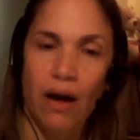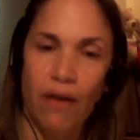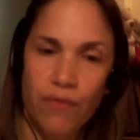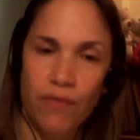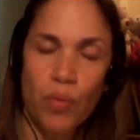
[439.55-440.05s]
a
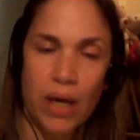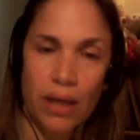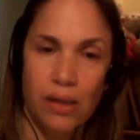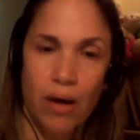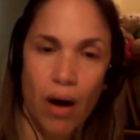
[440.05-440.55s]
few
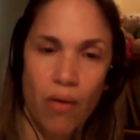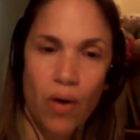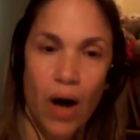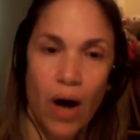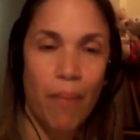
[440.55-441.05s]
weeks ago
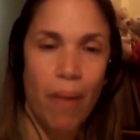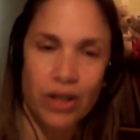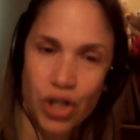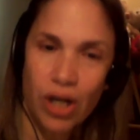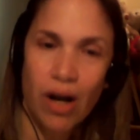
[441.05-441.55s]
about
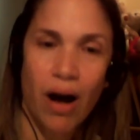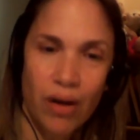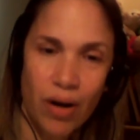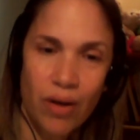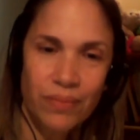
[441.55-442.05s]
Chicago?